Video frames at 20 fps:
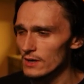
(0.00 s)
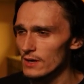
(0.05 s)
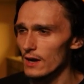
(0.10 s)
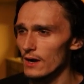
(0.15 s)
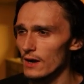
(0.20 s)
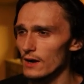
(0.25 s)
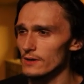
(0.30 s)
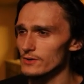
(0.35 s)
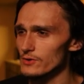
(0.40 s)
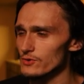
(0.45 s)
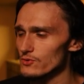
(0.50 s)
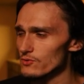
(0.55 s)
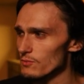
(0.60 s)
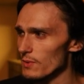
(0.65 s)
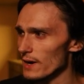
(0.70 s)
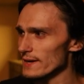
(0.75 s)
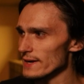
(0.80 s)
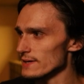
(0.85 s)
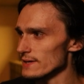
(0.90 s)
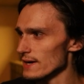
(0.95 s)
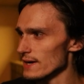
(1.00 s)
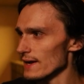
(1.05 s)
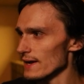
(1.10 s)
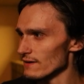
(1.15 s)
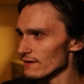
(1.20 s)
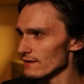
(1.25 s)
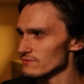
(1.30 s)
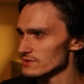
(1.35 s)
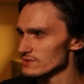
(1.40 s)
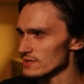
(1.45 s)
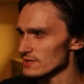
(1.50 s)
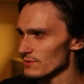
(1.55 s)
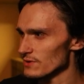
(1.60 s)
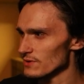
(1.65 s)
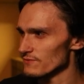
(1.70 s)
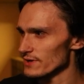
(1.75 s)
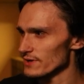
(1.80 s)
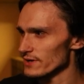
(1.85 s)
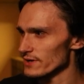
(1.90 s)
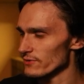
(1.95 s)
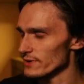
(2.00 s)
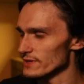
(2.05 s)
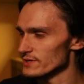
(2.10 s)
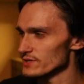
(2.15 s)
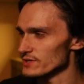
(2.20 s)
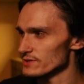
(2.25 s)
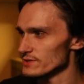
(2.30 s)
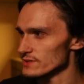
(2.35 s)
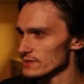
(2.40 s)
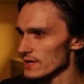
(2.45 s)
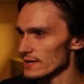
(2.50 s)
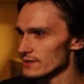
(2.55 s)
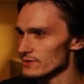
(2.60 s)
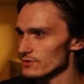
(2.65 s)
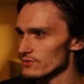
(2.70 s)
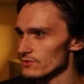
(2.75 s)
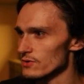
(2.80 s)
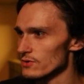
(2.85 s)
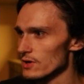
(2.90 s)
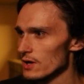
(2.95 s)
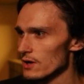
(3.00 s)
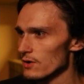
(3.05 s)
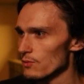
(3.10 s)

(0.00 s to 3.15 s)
You might not have the same configuration as I do.